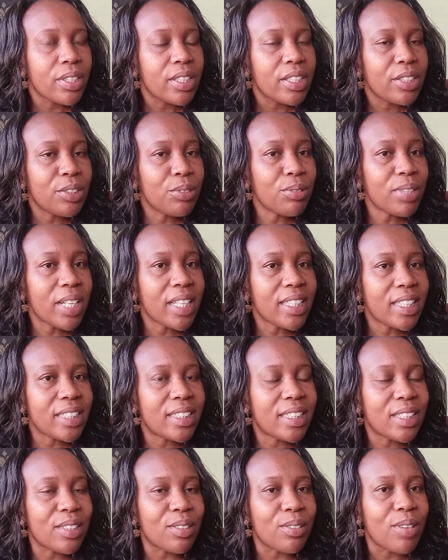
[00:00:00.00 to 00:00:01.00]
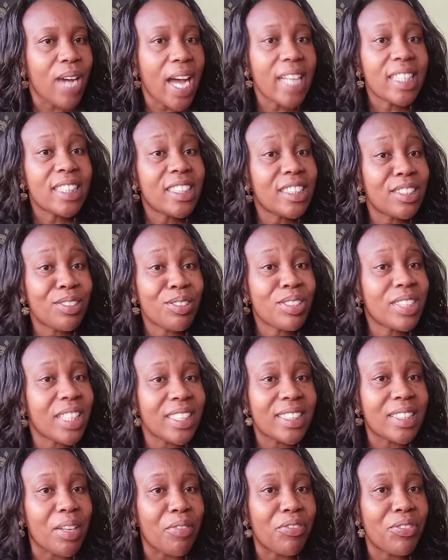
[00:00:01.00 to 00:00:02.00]
Do you get the tingle? And it is not
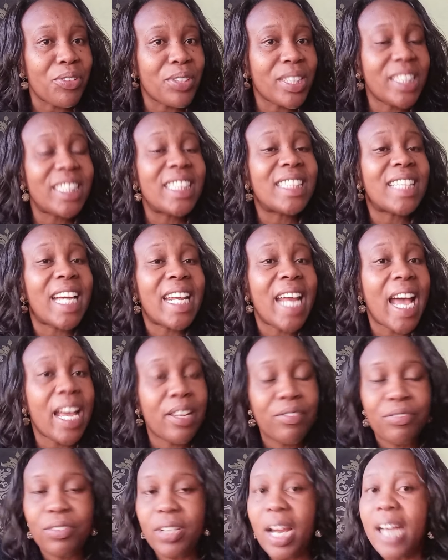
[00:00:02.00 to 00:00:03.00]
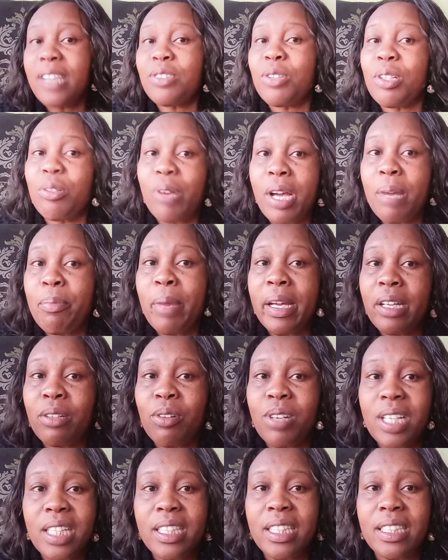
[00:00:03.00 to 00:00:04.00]
just a phone, it is an iPhone. Actually, why am I
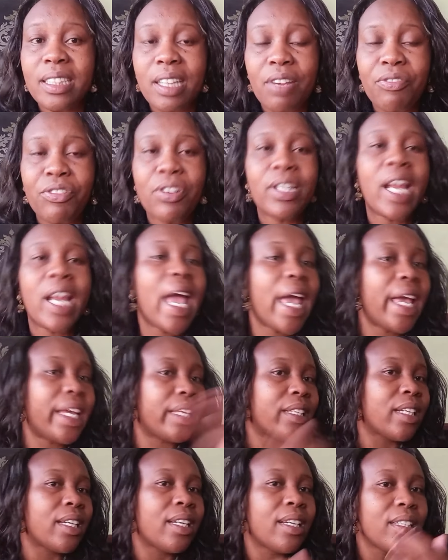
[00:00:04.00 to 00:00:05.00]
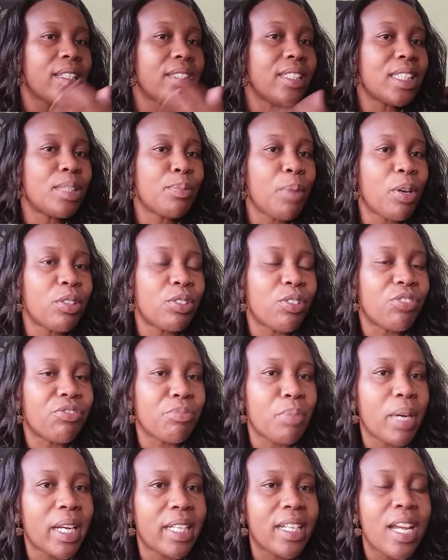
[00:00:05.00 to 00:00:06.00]
calling it a phone? Hey, this mouth of
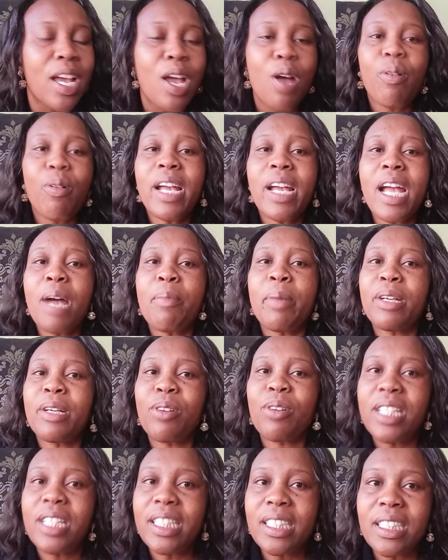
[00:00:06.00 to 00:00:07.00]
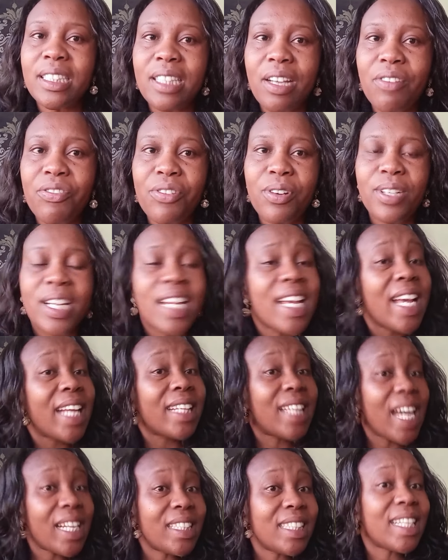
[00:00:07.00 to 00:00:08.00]
mine, why am I calling it a phone?
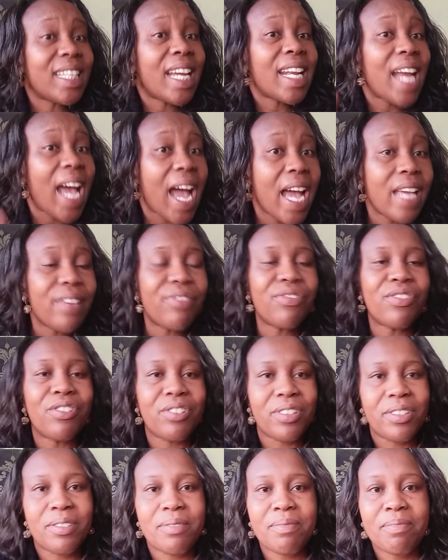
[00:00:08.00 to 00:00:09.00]
That is an iPhone.